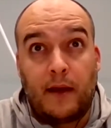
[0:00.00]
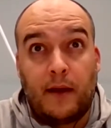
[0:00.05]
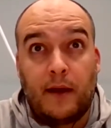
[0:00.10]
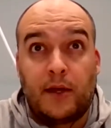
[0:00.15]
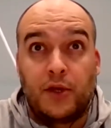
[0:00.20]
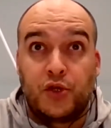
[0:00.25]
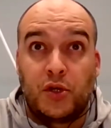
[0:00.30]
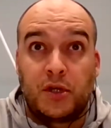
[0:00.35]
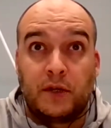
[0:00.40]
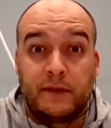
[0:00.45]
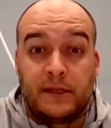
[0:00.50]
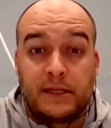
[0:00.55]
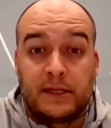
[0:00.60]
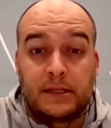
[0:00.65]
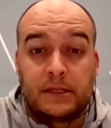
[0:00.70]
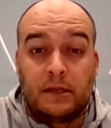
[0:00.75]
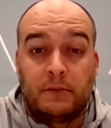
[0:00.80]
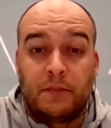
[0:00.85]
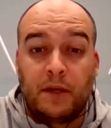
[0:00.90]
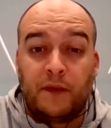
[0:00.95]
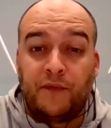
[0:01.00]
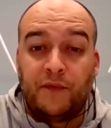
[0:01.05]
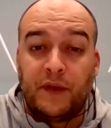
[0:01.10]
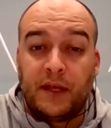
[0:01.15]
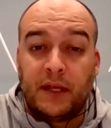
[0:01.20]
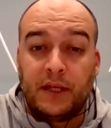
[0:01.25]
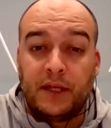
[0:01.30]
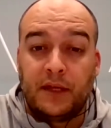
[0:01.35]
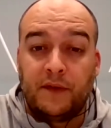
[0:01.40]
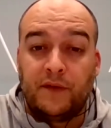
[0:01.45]
a journalist in
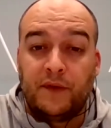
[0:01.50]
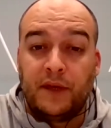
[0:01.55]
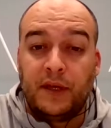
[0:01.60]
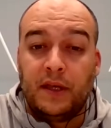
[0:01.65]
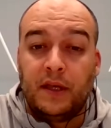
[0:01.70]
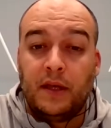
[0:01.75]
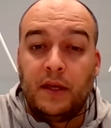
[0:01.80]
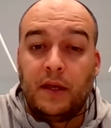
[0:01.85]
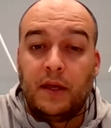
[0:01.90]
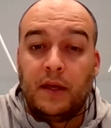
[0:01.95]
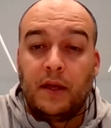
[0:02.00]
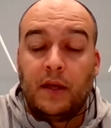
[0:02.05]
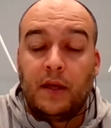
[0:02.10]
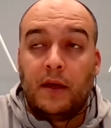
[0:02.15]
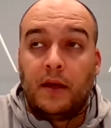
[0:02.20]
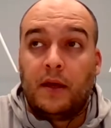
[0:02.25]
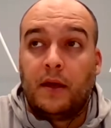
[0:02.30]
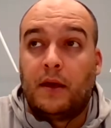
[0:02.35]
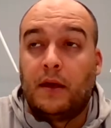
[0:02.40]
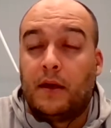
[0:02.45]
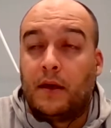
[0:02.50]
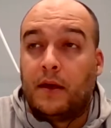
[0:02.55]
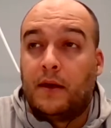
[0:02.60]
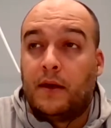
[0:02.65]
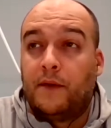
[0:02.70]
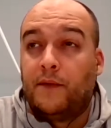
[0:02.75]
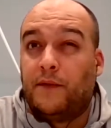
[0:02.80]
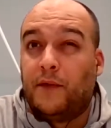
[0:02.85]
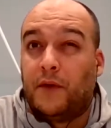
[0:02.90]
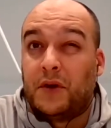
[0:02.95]
Benfica TV
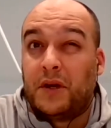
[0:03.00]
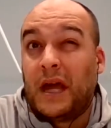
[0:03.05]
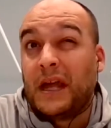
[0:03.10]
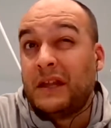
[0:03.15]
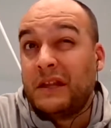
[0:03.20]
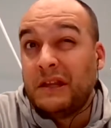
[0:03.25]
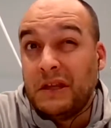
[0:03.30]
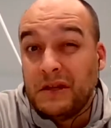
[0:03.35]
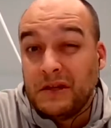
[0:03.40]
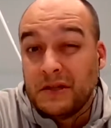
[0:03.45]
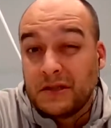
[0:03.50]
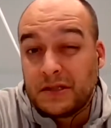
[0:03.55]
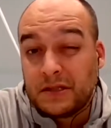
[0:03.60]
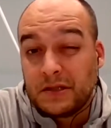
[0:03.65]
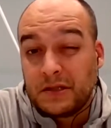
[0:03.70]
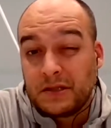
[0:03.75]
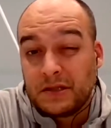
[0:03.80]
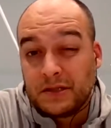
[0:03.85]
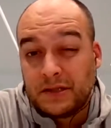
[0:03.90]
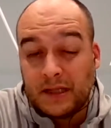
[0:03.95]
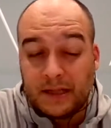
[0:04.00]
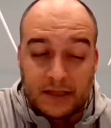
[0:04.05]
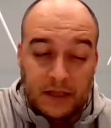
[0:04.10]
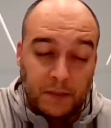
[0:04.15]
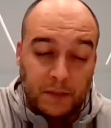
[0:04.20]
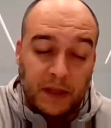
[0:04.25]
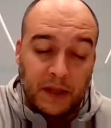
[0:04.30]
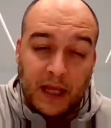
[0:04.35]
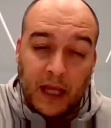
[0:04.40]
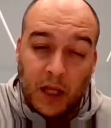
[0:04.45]
for 9 years, since the
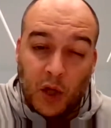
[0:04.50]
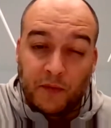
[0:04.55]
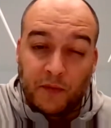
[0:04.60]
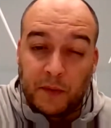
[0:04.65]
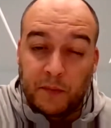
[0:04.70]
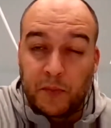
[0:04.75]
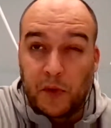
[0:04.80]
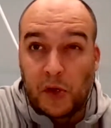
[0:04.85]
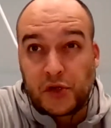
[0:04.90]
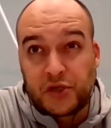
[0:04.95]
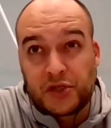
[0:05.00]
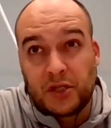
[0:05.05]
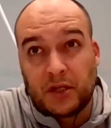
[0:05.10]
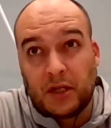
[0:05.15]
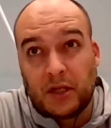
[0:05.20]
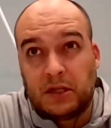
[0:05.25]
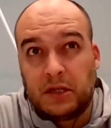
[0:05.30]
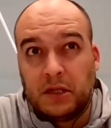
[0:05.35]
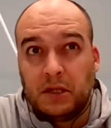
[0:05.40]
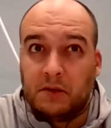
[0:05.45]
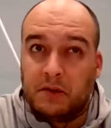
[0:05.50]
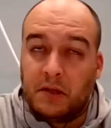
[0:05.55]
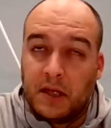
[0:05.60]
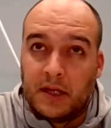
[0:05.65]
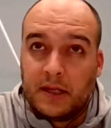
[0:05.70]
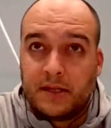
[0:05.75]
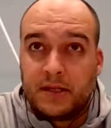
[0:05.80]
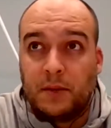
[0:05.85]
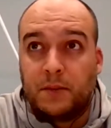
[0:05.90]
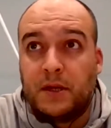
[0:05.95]
beginning of the project until
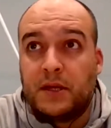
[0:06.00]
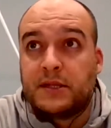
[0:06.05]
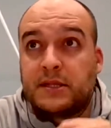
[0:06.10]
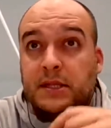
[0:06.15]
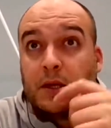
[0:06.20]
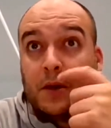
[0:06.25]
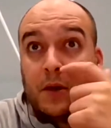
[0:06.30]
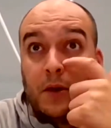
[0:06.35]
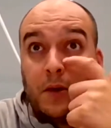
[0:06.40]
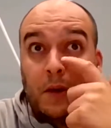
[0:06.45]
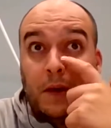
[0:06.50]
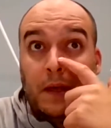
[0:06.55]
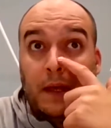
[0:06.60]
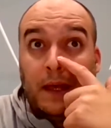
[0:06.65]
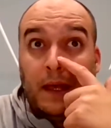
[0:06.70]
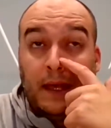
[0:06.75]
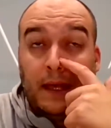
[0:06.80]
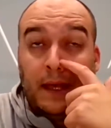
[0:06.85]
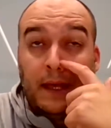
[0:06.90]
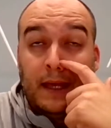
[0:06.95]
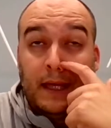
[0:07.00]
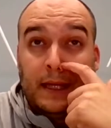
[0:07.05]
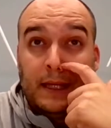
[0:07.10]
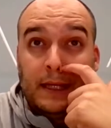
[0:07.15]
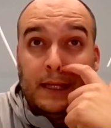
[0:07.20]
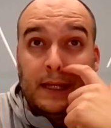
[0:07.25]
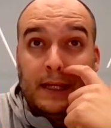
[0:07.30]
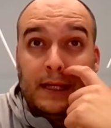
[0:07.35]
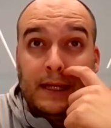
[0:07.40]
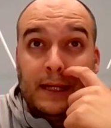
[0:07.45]
some years ago, and